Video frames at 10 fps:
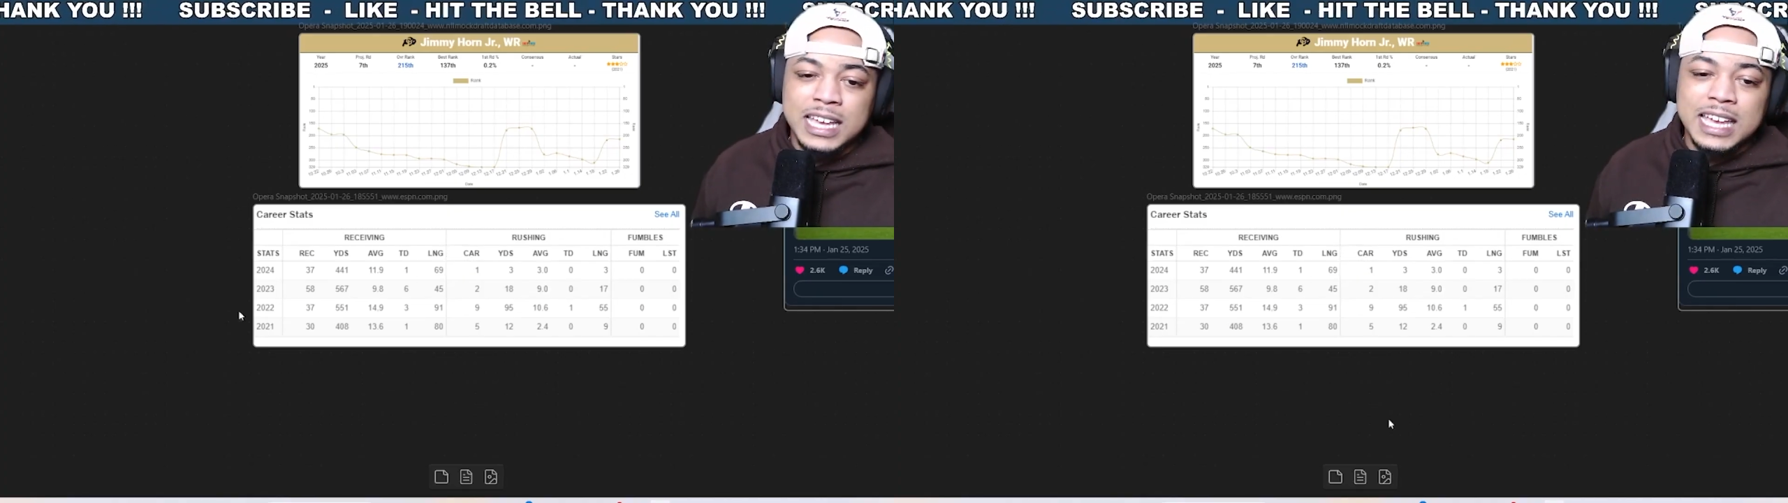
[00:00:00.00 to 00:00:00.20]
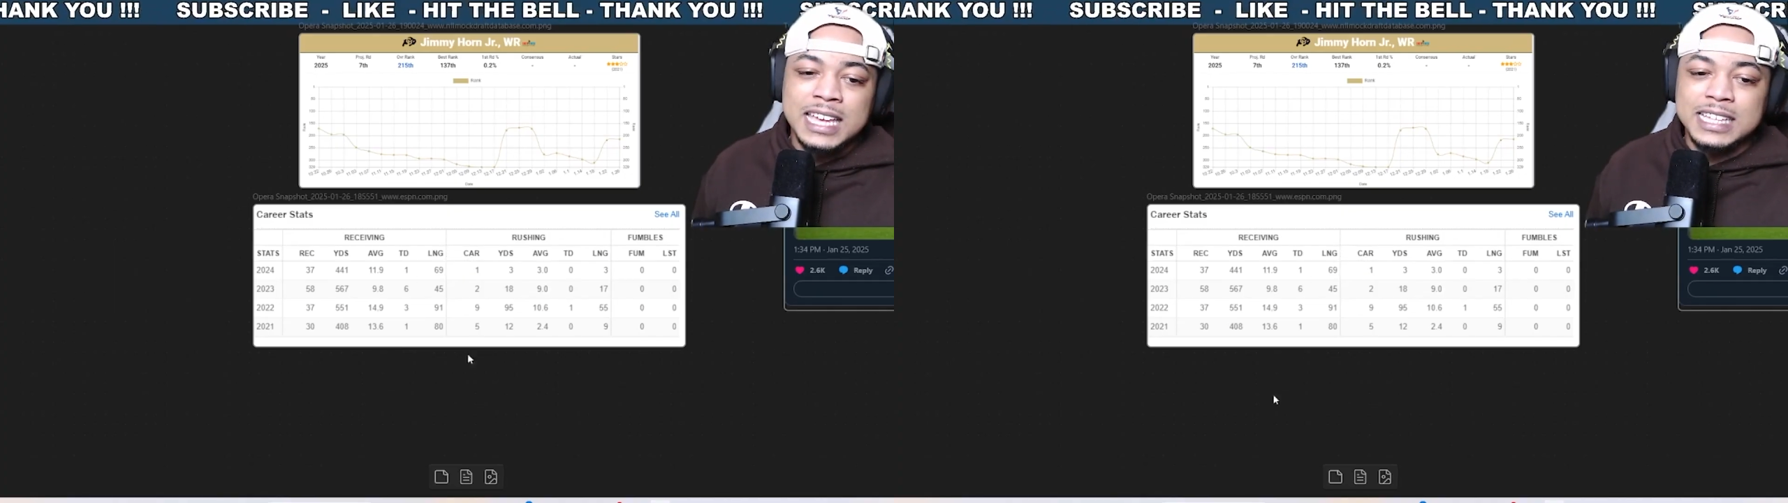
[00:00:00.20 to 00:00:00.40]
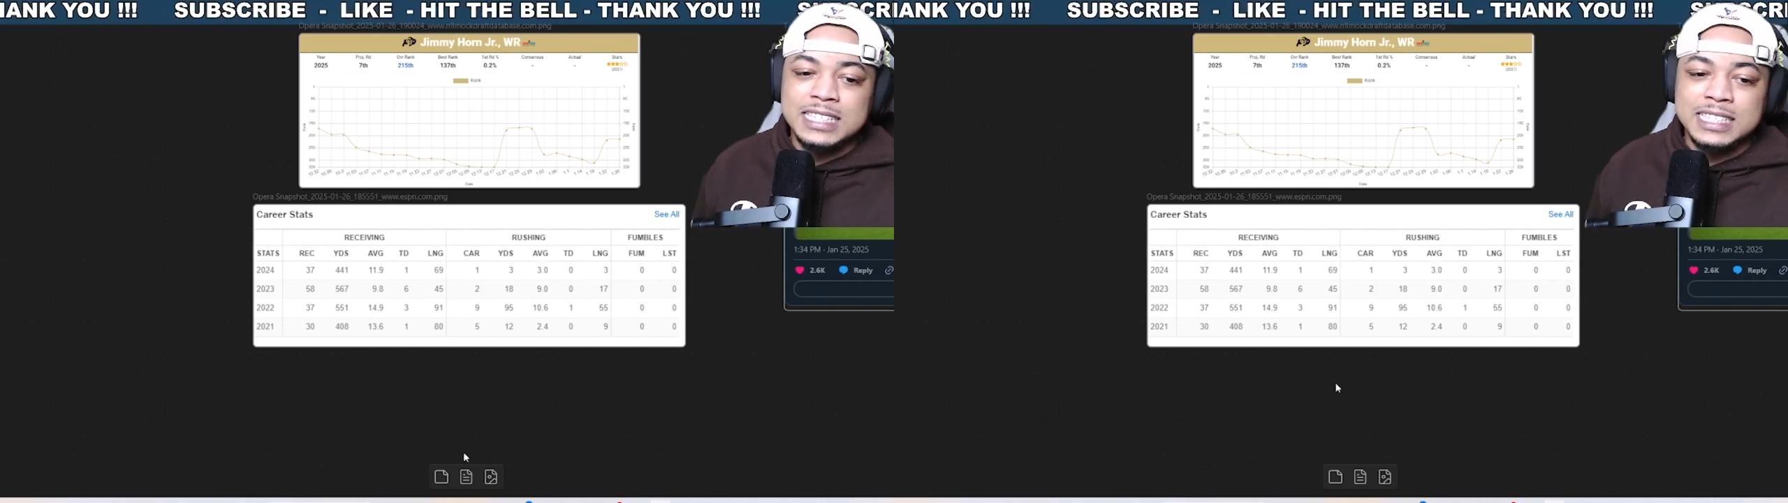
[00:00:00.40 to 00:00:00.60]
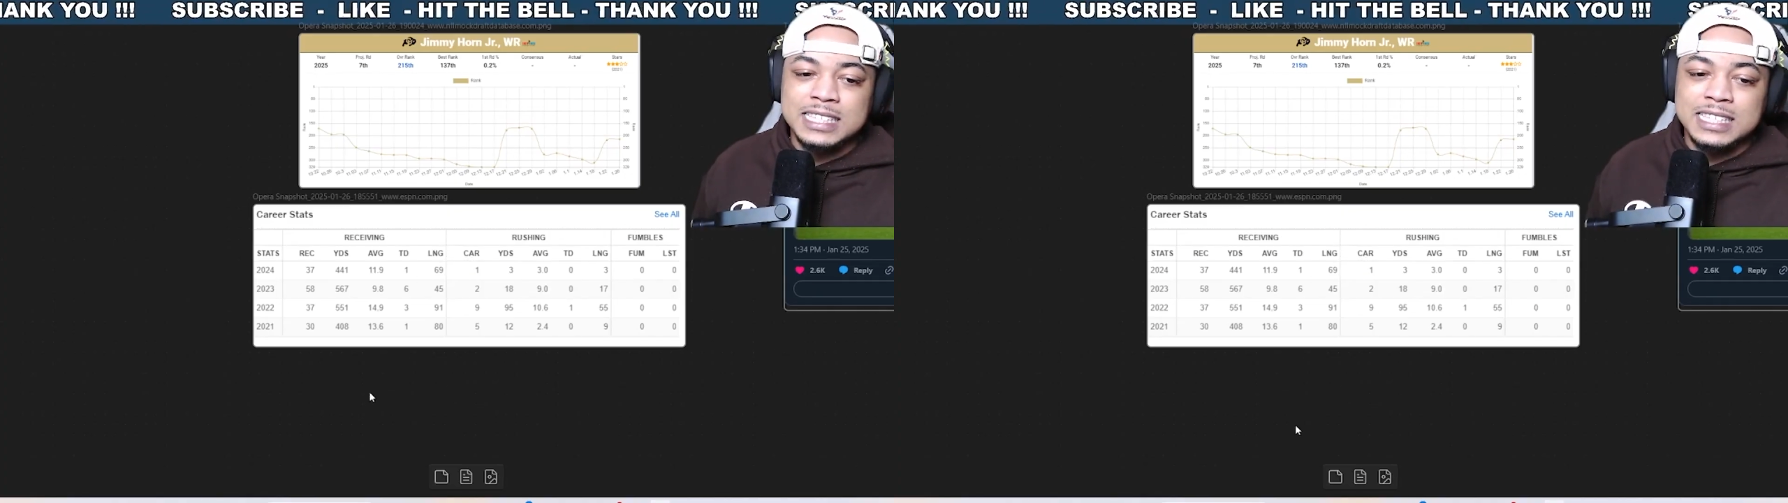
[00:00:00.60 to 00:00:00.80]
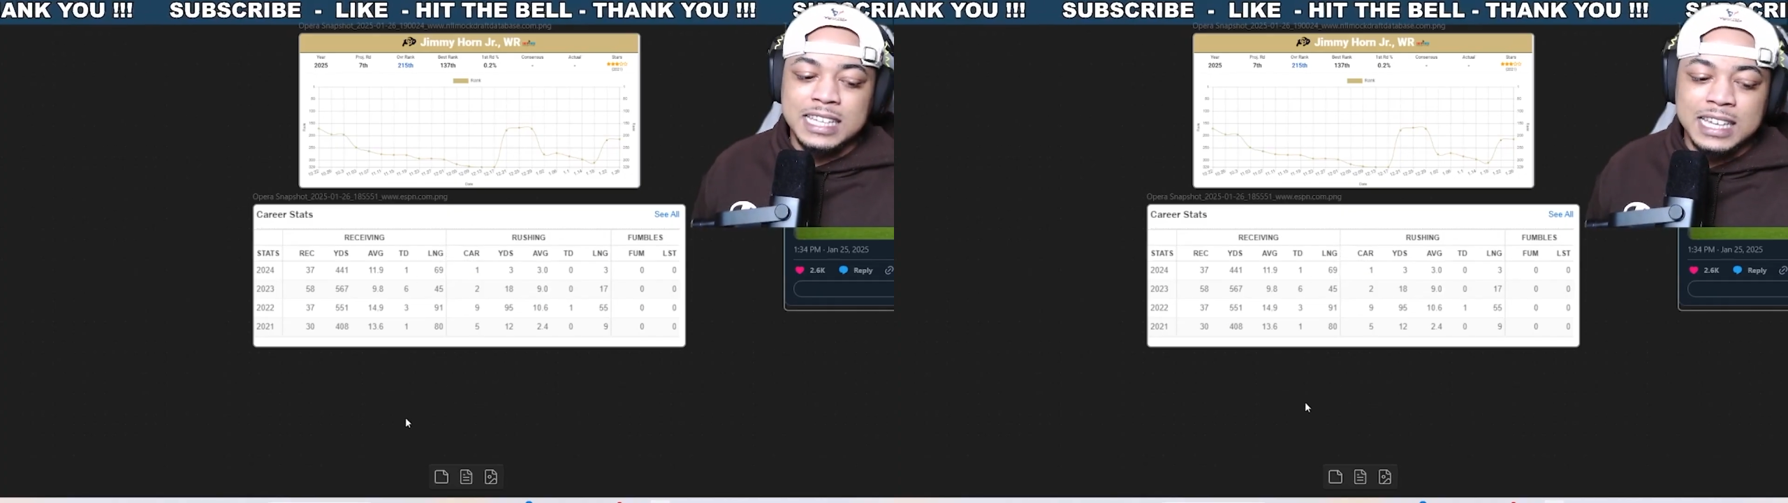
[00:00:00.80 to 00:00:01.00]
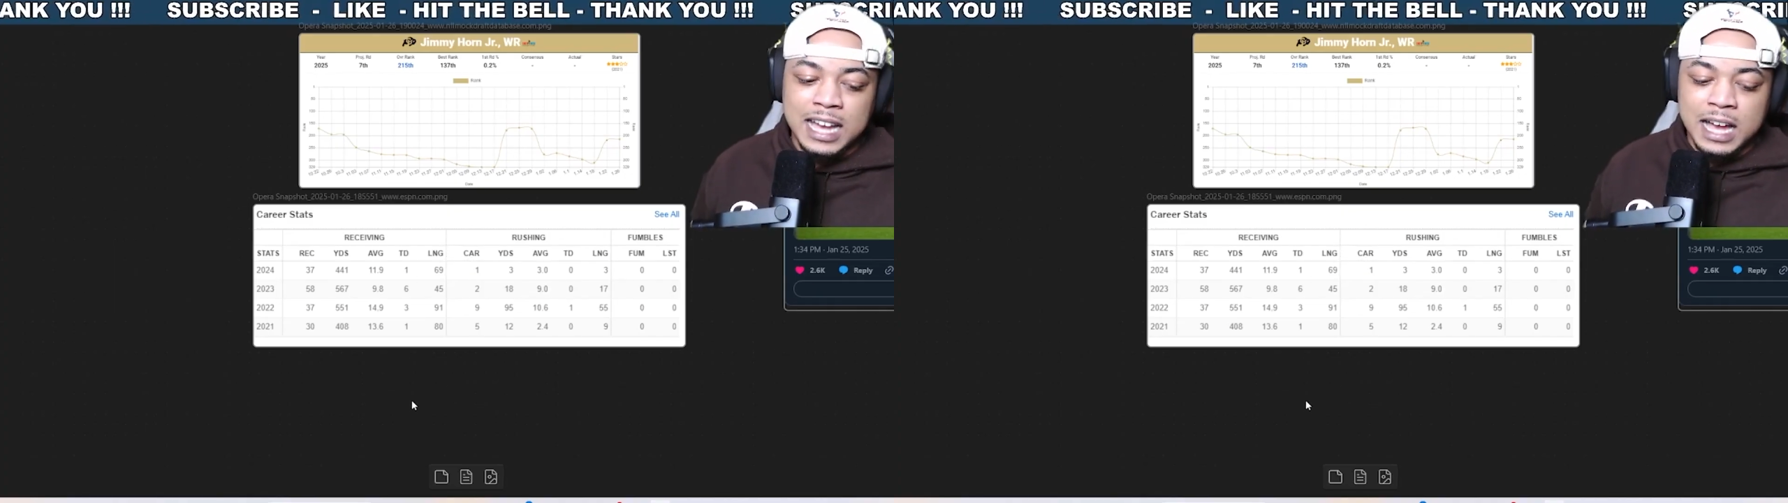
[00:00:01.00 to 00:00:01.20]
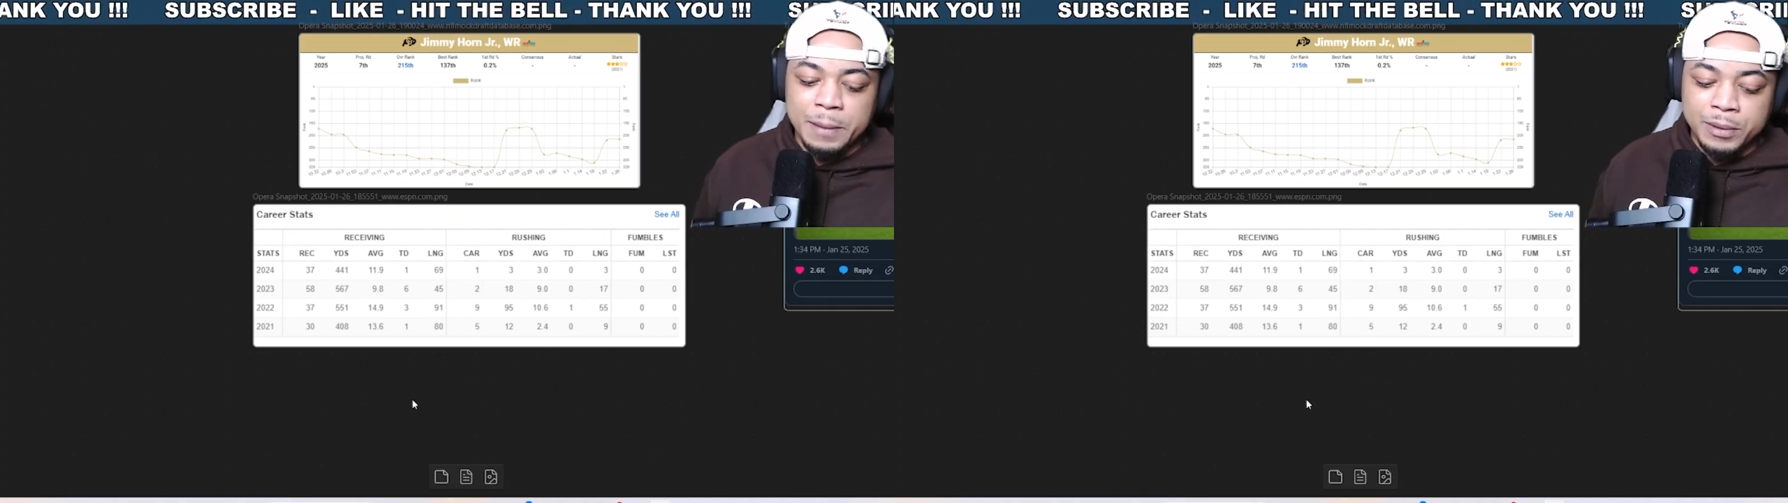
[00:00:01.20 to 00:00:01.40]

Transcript: Inconsistent guy,